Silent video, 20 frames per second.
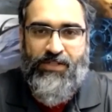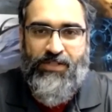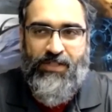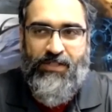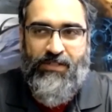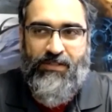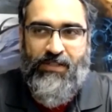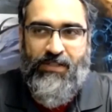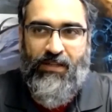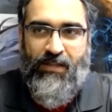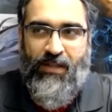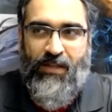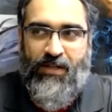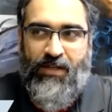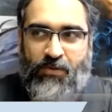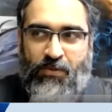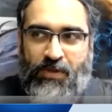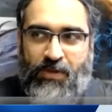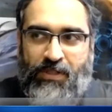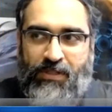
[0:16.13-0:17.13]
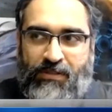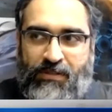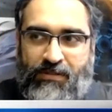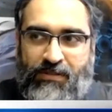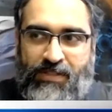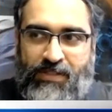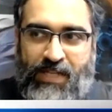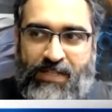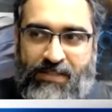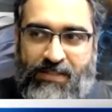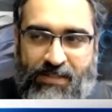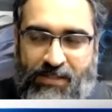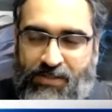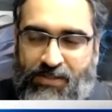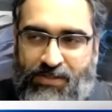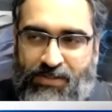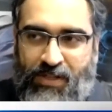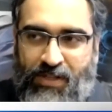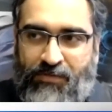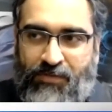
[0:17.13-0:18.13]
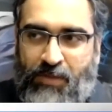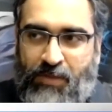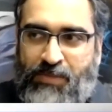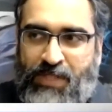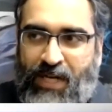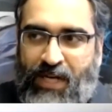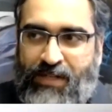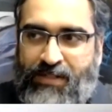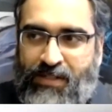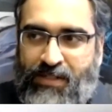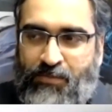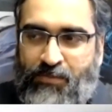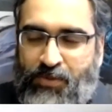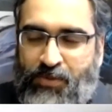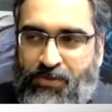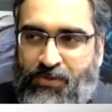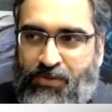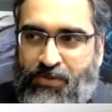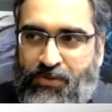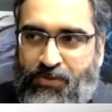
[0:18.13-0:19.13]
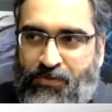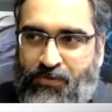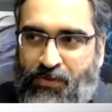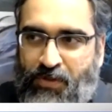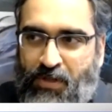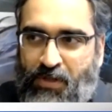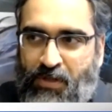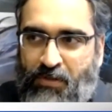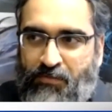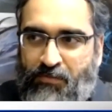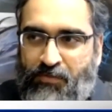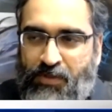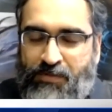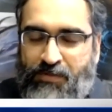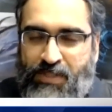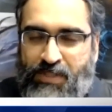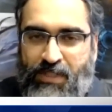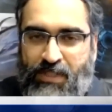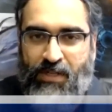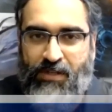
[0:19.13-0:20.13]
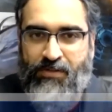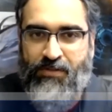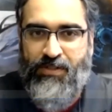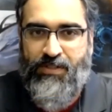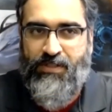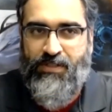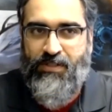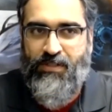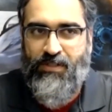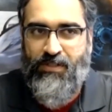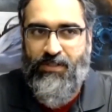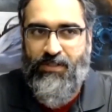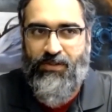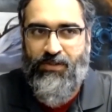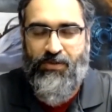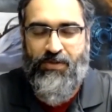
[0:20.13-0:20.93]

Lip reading: actually did a lot of work testing this stuff up to high temperatures from 1500 to